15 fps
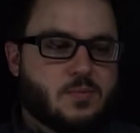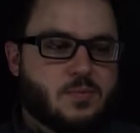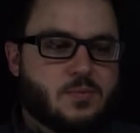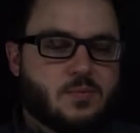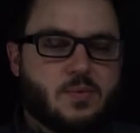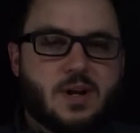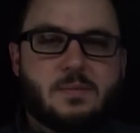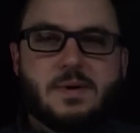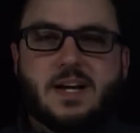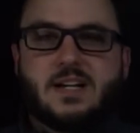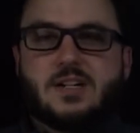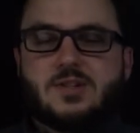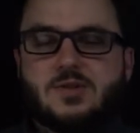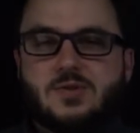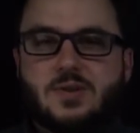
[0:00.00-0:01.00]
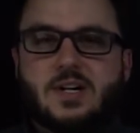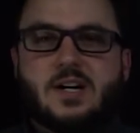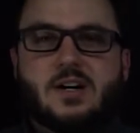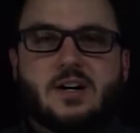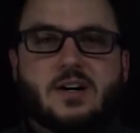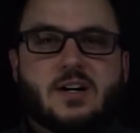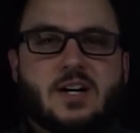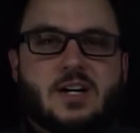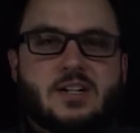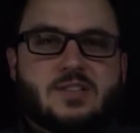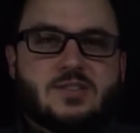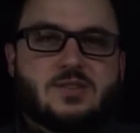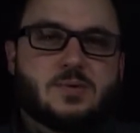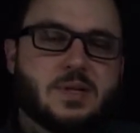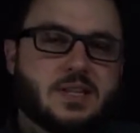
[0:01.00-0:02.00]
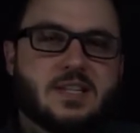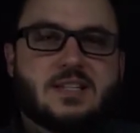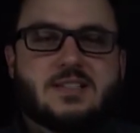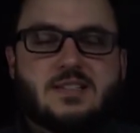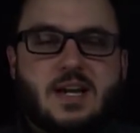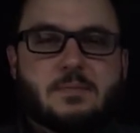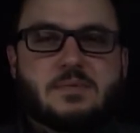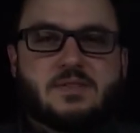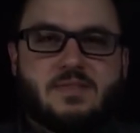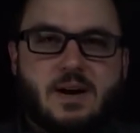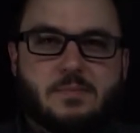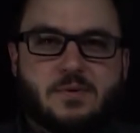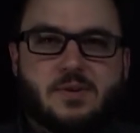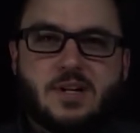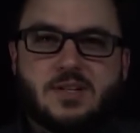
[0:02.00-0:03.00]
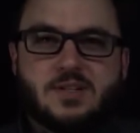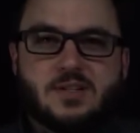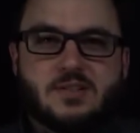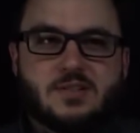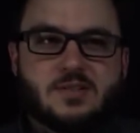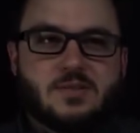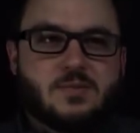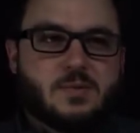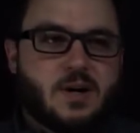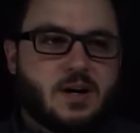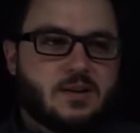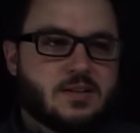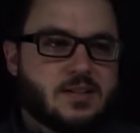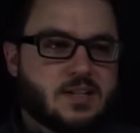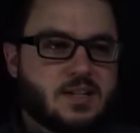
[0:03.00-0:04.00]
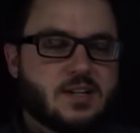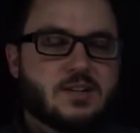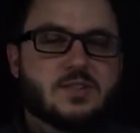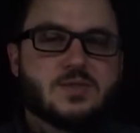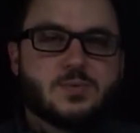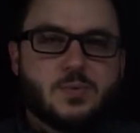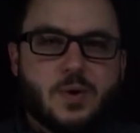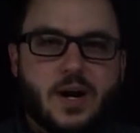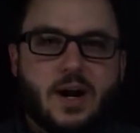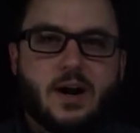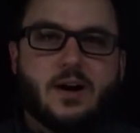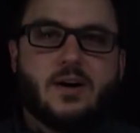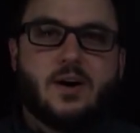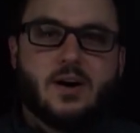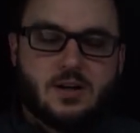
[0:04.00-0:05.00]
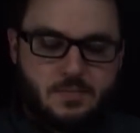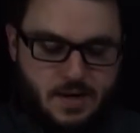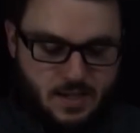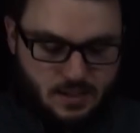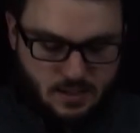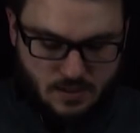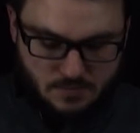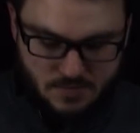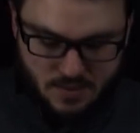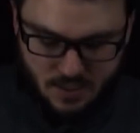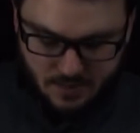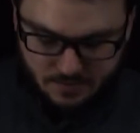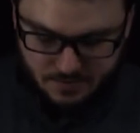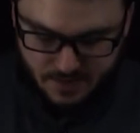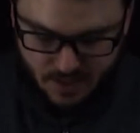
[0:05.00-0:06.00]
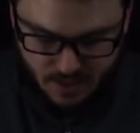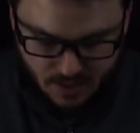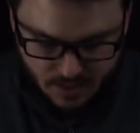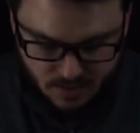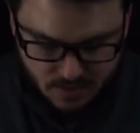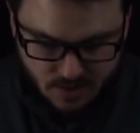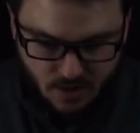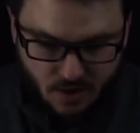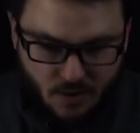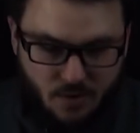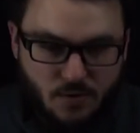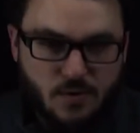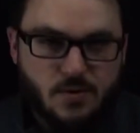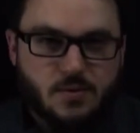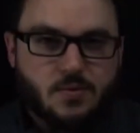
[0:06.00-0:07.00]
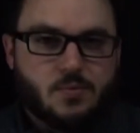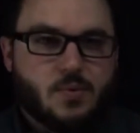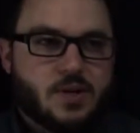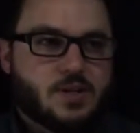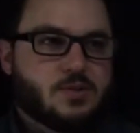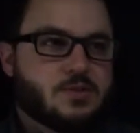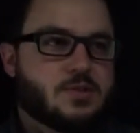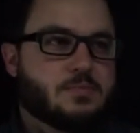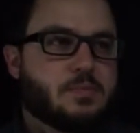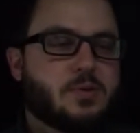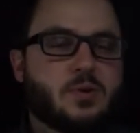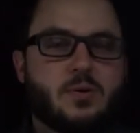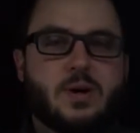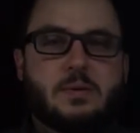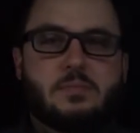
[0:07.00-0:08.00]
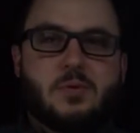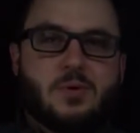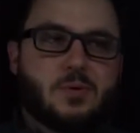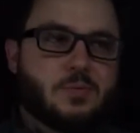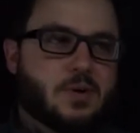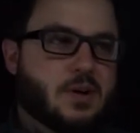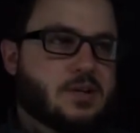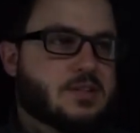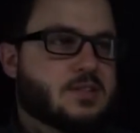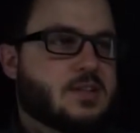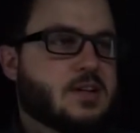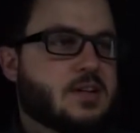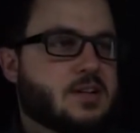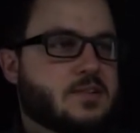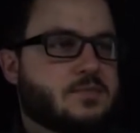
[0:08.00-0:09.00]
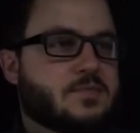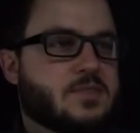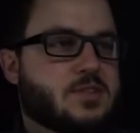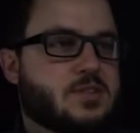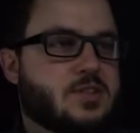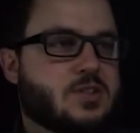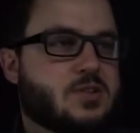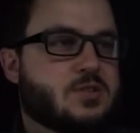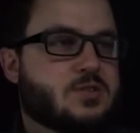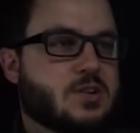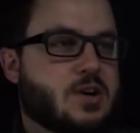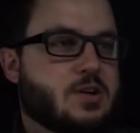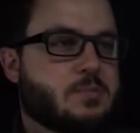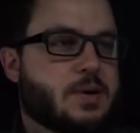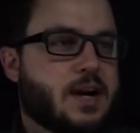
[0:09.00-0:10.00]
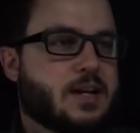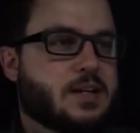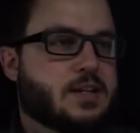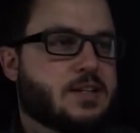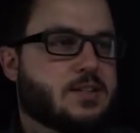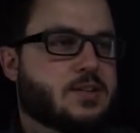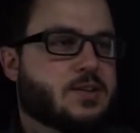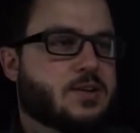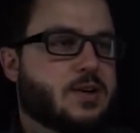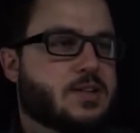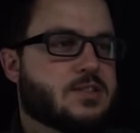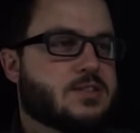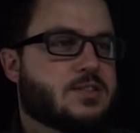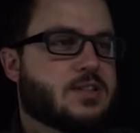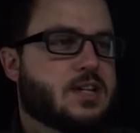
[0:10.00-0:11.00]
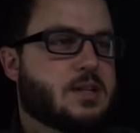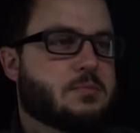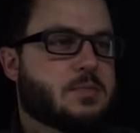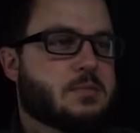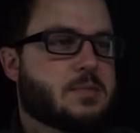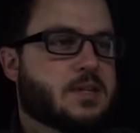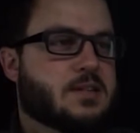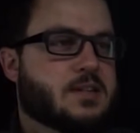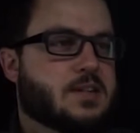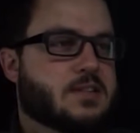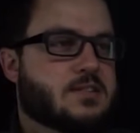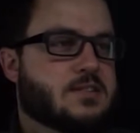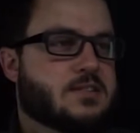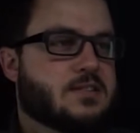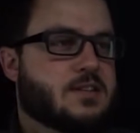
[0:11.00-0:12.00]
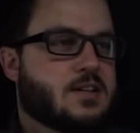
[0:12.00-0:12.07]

when am I going to trigger doing these types of operations? Well, here's where Autopilot comes in. So when you deploy Portworx, to use Autopilot, you're going to need Prometheus.